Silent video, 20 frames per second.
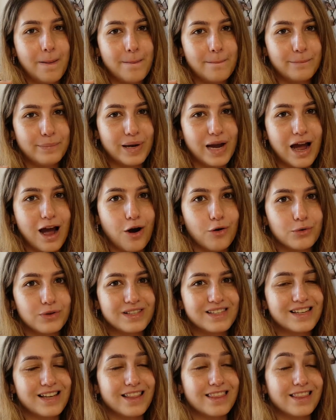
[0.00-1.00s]
pounds,
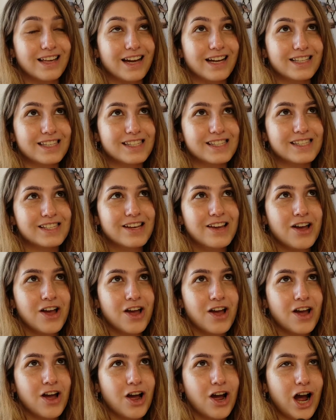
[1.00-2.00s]
and that's
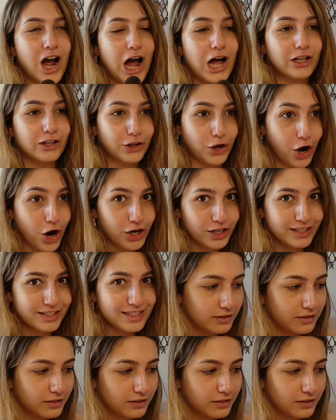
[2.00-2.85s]
a lot